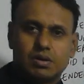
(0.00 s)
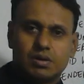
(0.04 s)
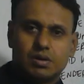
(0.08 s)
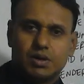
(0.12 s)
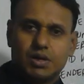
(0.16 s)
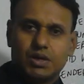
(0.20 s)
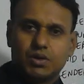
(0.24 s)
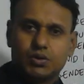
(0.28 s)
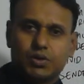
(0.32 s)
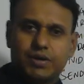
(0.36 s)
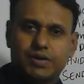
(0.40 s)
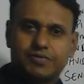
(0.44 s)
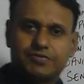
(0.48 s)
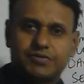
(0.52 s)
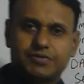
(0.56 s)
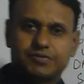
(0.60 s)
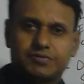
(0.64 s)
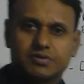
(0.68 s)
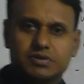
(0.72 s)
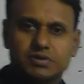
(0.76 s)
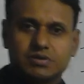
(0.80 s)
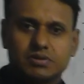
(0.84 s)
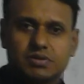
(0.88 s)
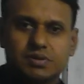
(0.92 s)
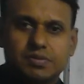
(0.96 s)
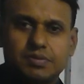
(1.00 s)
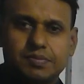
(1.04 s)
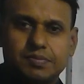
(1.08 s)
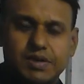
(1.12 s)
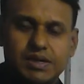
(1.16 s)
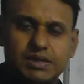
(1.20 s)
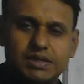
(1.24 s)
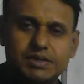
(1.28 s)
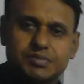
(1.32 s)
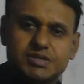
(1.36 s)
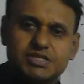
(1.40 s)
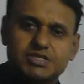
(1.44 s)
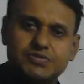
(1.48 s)
Hello everyone, my
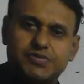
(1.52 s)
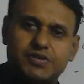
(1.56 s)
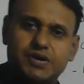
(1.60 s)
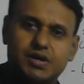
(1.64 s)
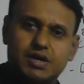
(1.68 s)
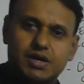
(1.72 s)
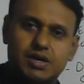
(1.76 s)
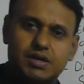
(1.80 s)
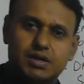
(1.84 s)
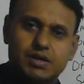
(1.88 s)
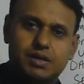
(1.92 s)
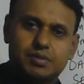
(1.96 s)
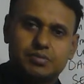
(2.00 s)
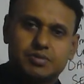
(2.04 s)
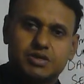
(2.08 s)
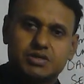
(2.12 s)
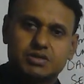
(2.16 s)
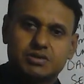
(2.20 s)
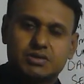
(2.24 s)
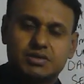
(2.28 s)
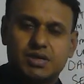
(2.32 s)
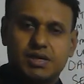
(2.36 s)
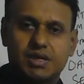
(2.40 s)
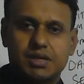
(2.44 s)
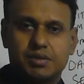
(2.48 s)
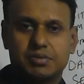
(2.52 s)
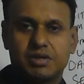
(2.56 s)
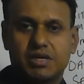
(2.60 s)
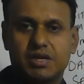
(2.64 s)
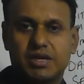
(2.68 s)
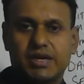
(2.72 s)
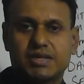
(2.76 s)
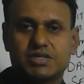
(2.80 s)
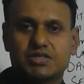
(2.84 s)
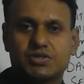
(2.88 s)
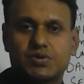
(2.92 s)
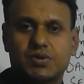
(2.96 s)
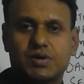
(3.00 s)
name is Farhan Ahmed and I'm a
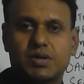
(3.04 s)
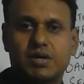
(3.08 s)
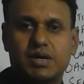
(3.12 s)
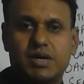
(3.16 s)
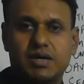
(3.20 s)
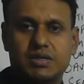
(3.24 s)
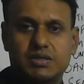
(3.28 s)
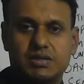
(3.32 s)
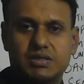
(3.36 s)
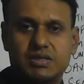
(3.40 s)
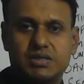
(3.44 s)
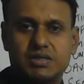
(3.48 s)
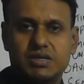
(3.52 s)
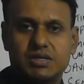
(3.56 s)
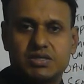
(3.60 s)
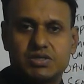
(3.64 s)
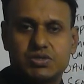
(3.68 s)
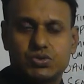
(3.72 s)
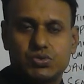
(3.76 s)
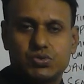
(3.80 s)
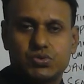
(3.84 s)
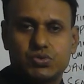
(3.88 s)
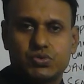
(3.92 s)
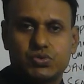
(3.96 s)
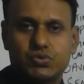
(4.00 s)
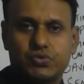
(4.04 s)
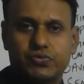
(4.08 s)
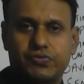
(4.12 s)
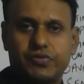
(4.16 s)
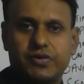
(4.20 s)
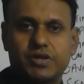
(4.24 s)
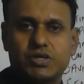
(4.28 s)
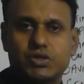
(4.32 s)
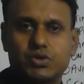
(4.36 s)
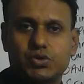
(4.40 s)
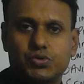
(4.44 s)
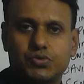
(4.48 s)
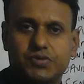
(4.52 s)
lecturer at DSU Sufa
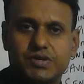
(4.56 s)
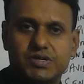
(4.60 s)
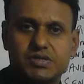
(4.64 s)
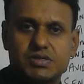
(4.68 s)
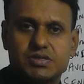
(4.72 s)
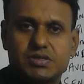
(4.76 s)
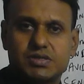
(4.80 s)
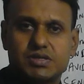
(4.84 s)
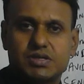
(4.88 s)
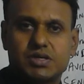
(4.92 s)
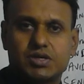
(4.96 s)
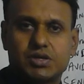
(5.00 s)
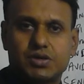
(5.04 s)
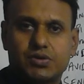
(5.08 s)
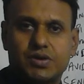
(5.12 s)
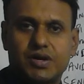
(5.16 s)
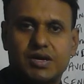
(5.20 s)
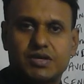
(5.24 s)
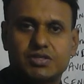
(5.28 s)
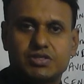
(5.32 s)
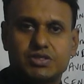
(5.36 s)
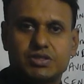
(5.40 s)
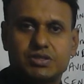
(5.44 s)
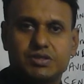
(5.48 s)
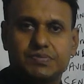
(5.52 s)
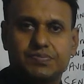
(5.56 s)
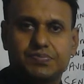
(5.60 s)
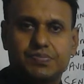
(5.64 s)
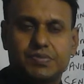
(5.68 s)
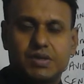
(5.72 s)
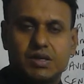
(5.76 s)
University, Karachi.